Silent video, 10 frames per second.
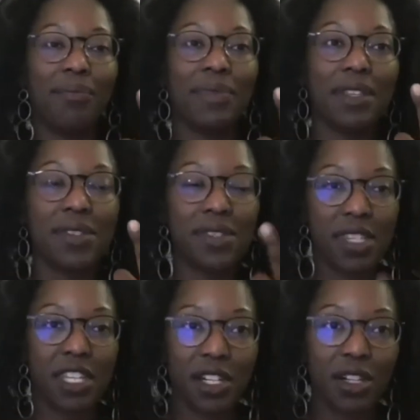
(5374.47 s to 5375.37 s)

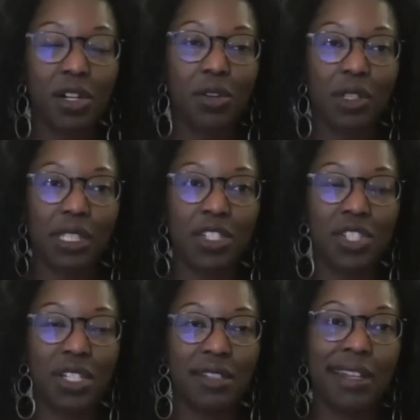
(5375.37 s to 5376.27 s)
SEER
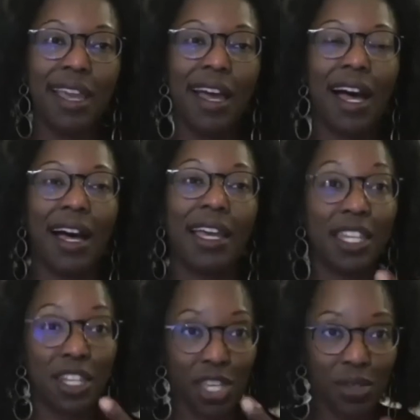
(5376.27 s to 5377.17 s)
Coalition
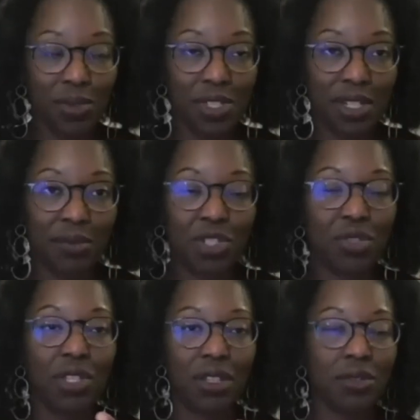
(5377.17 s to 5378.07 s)
in Houston, which you
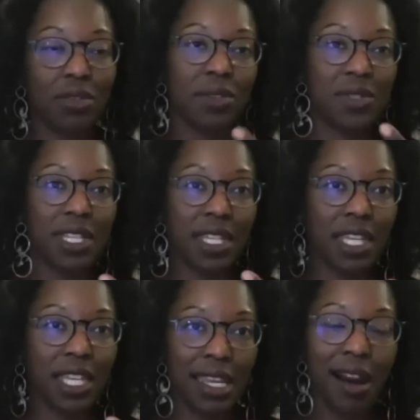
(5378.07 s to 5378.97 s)
can Google,
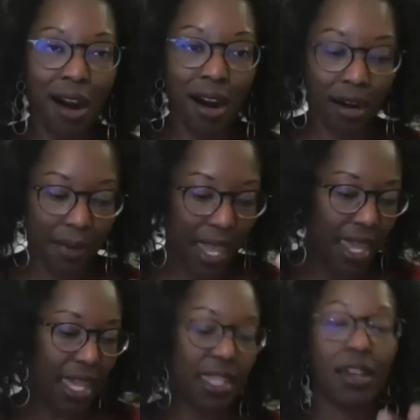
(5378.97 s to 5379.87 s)
CEER,
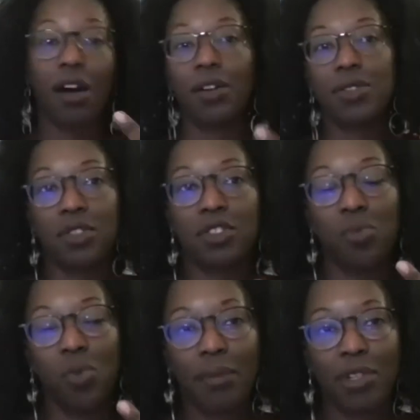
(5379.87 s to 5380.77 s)
and then also the
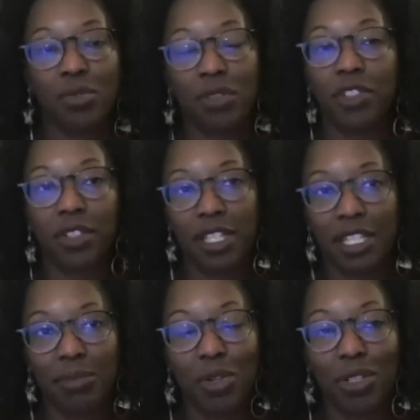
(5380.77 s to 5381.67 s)
Duwamish River
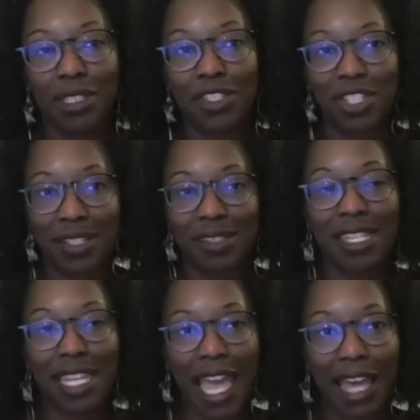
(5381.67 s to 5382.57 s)
Cleanup Coalition in
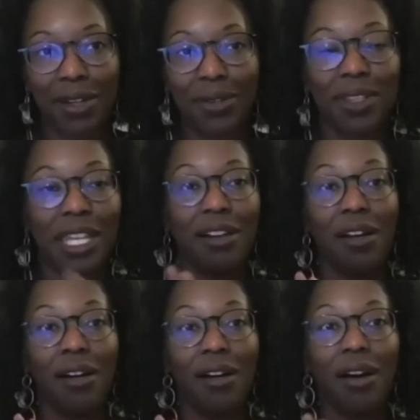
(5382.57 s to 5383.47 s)
Seattle. They are
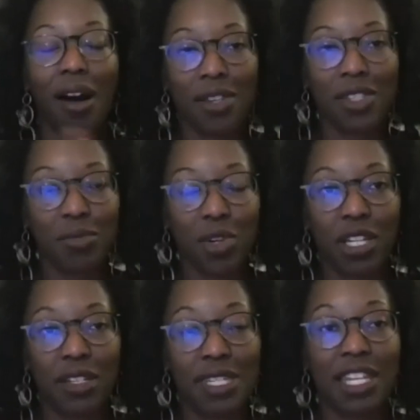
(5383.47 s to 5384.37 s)
all awesome
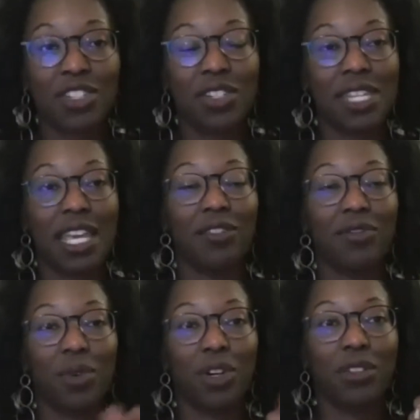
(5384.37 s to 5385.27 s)
organizations that have
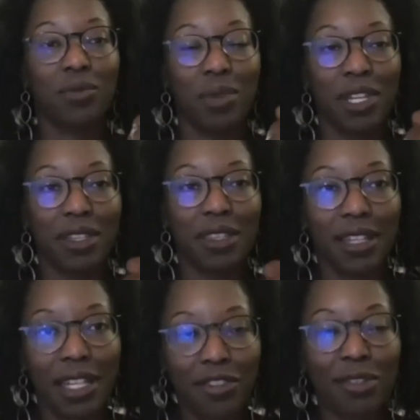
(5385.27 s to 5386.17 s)
worked with
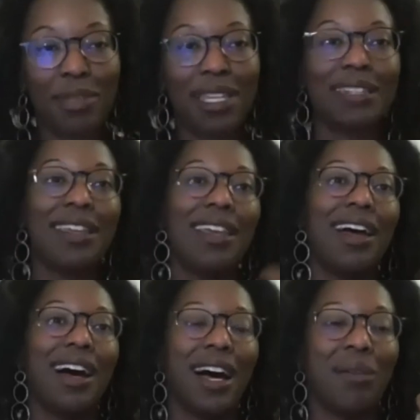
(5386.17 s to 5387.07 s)
government,
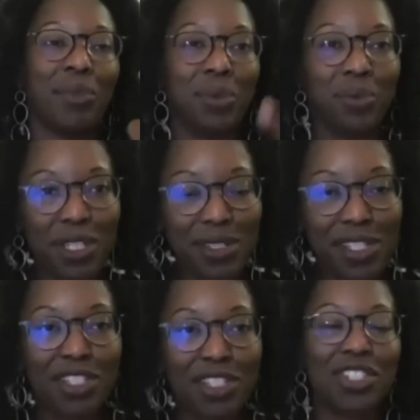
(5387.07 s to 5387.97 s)
with
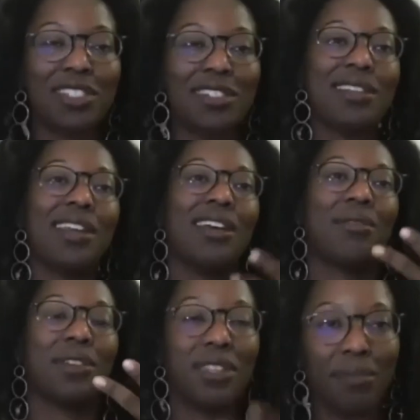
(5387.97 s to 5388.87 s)
researchers,
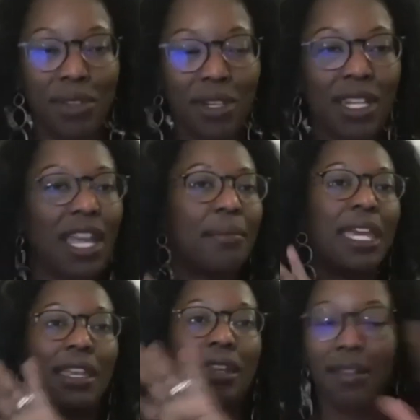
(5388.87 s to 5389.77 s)
with community. I
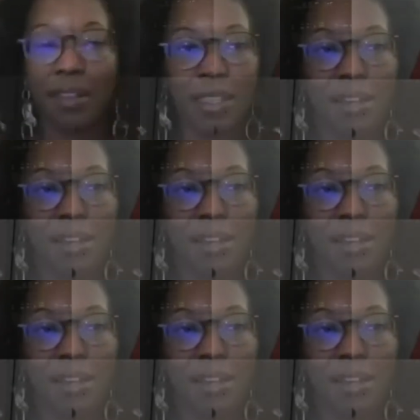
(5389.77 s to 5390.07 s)
mean, they're